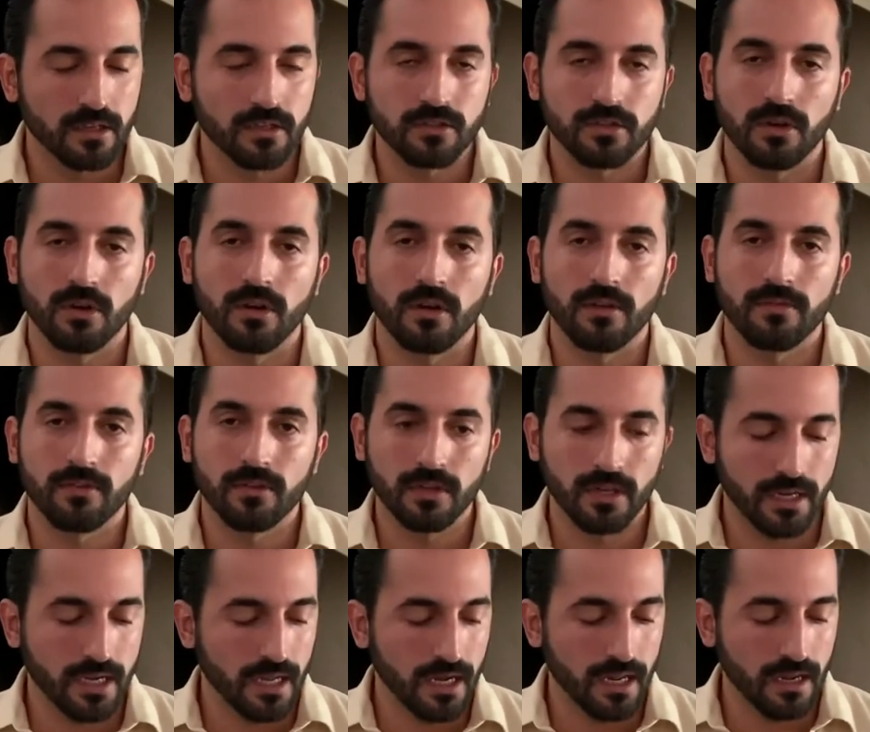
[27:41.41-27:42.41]
So if you
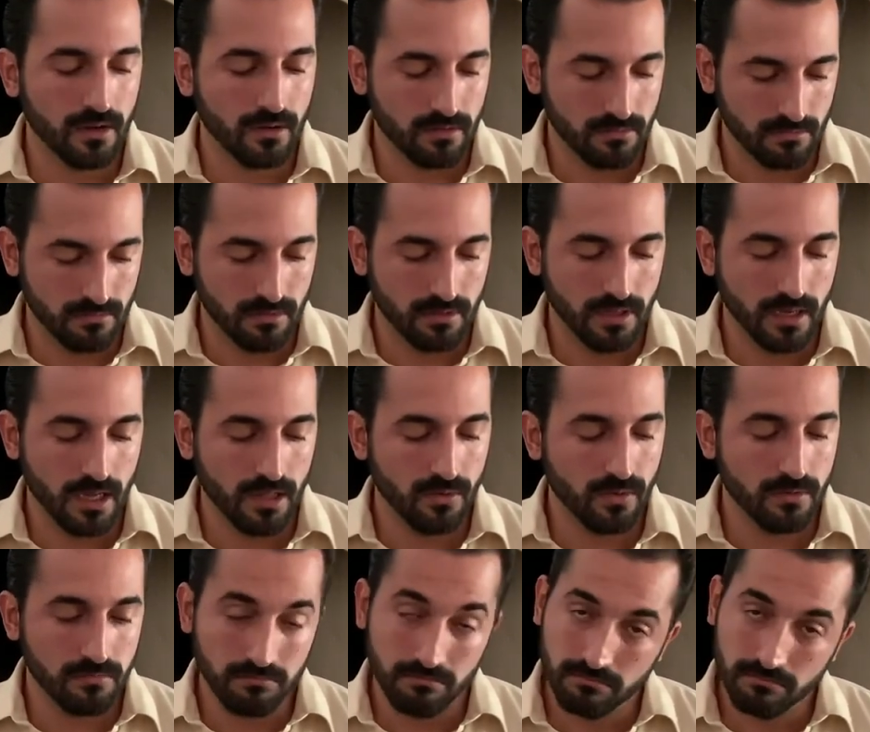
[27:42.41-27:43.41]
look at like the other one,